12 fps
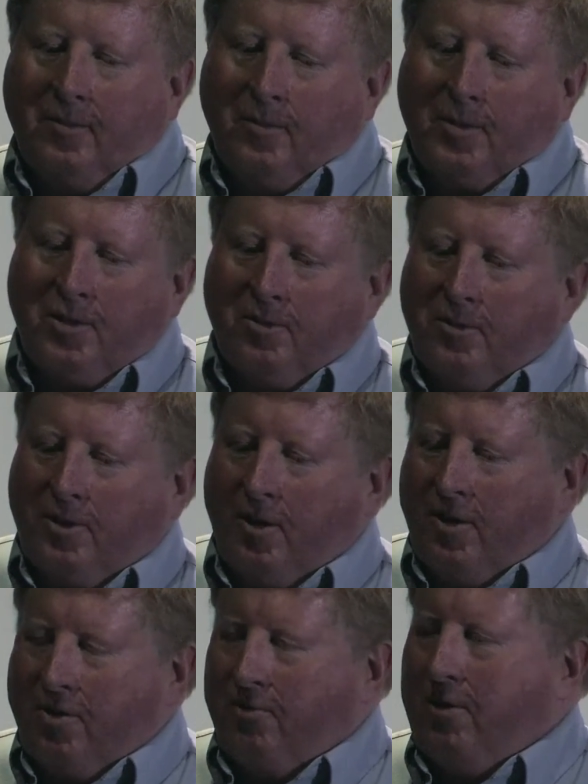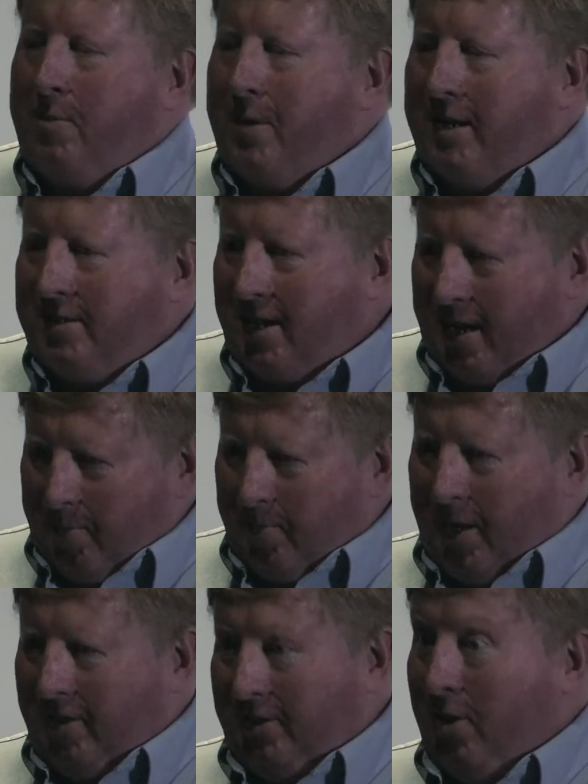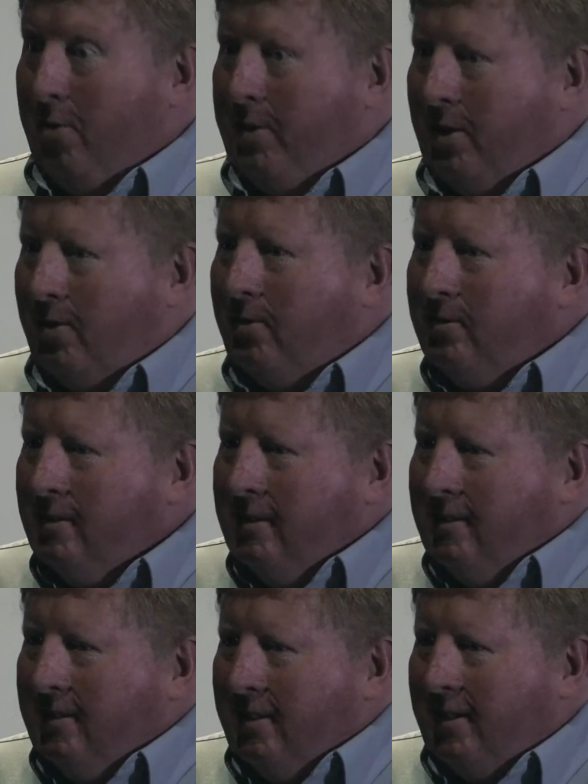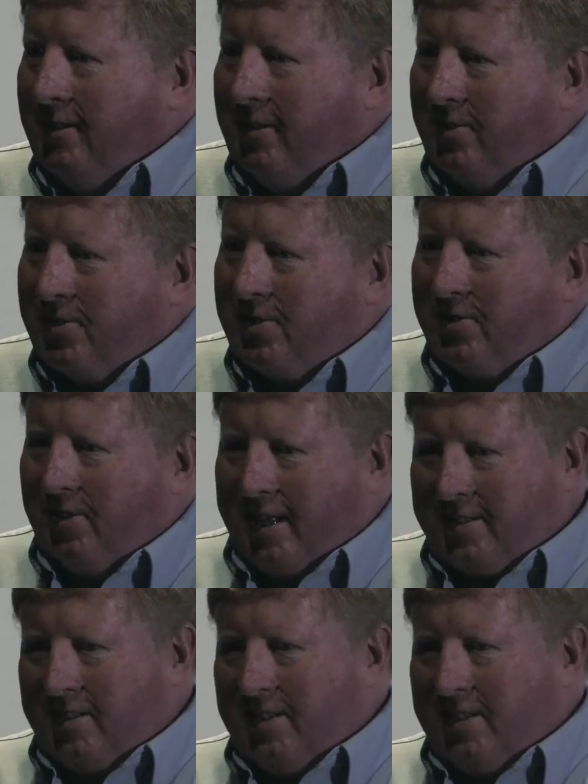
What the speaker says: what you would call a 3x10 polynomial, and there's lots of